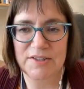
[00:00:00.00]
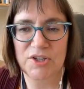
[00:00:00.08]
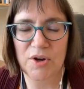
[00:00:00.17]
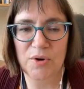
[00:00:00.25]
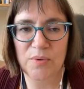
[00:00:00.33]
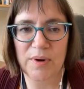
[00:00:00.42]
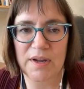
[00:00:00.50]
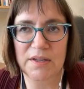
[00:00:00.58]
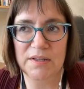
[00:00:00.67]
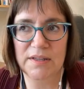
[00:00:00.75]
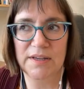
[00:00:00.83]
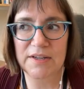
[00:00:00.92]
So
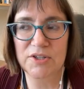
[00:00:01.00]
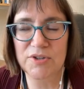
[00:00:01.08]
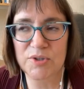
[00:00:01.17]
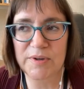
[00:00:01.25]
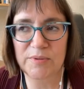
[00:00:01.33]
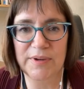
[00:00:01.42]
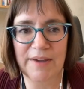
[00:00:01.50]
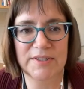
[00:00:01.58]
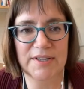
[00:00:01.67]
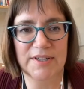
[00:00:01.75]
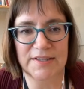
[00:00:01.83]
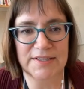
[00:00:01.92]
the answer is we
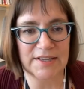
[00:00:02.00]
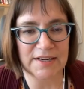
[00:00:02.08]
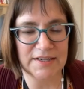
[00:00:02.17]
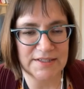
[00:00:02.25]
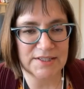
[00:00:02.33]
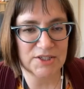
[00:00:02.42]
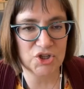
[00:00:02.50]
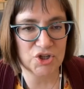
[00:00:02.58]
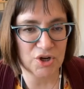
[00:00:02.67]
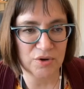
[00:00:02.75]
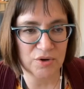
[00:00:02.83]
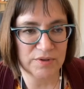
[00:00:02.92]
haven't done the studies to
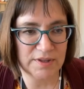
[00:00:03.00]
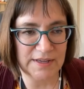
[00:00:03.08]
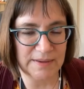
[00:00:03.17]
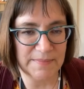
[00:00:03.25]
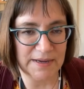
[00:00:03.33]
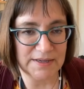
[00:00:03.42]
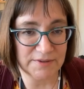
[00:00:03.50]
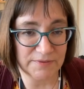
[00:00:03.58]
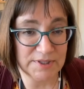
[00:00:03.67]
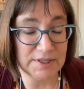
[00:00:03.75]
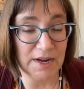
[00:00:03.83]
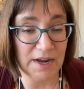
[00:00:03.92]
show that they make a
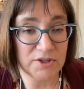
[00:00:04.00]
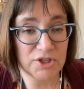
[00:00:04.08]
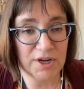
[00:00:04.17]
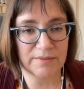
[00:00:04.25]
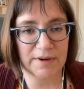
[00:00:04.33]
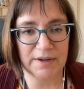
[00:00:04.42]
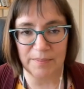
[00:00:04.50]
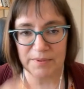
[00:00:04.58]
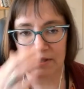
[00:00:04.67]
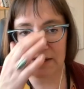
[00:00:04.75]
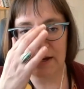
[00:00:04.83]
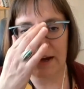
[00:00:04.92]
difference in LCHADD
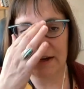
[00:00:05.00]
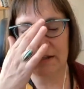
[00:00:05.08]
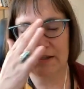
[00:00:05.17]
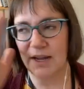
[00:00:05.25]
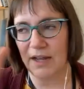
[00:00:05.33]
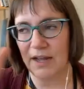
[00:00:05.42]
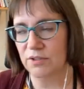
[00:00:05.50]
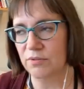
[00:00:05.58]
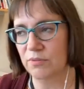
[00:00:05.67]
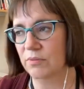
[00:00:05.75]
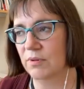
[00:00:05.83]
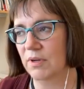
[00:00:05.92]
retinopathy. I can tell
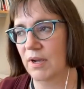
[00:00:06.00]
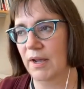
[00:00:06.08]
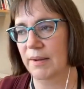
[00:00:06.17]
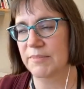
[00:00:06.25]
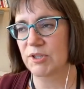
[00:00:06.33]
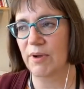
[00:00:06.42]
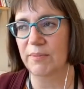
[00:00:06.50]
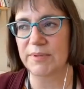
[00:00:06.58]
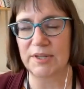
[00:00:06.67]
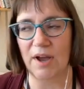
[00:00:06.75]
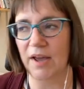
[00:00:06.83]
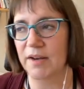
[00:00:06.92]
you, so I
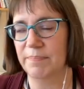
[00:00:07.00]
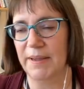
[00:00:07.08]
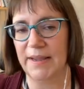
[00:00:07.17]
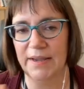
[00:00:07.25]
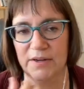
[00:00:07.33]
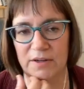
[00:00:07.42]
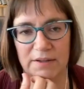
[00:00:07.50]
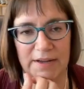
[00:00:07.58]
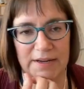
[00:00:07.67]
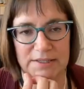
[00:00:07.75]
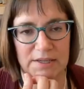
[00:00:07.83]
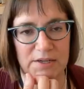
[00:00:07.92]
was on a panel
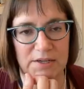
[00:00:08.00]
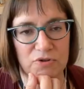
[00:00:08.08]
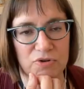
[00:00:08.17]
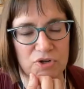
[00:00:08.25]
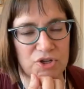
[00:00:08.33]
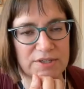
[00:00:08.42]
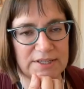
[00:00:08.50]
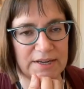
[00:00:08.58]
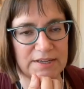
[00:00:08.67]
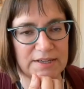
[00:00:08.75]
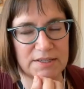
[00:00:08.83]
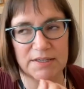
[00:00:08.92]
as the nutrition
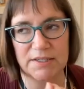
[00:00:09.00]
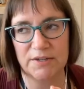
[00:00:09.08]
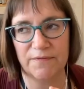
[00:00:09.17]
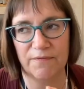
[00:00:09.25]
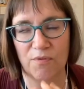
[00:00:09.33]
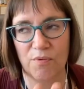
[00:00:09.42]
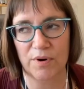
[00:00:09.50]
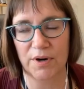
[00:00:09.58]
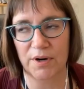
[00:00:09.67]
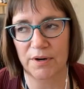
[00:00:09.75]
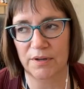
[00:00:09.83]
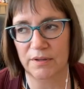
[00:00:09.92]
scientist
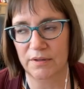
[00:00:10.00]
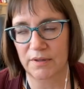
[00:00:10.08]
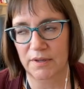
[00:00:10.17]
for